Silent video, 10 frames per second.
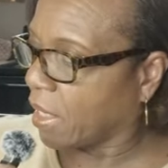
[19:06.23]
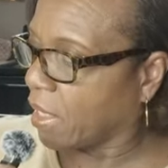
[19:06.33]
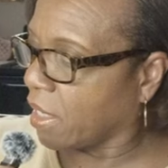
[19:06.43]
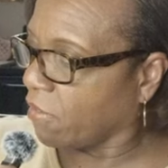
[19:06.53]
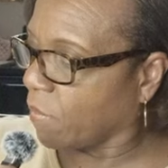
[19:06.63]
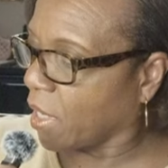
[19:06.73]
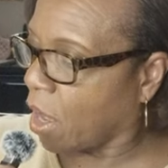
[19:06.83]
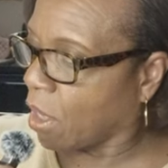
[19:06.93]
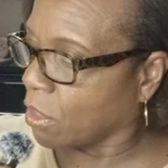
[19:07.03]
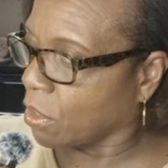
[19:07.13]
Give me
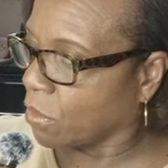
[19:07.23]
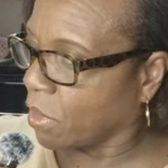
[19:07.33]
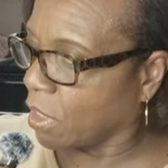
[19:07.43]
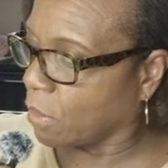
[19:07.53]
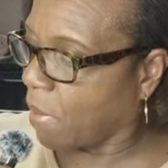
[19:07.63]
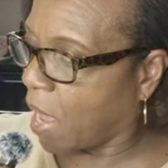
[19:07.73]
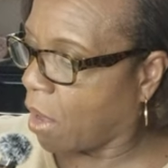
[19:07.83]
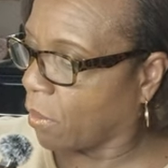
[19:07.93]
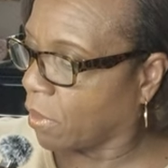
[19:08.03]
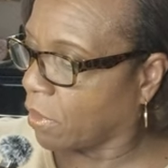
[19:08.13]
also this
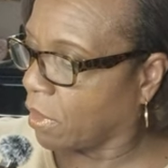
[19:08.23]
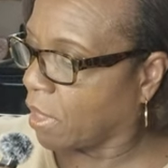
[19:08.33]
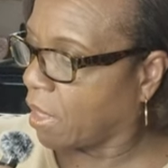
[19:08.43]
power.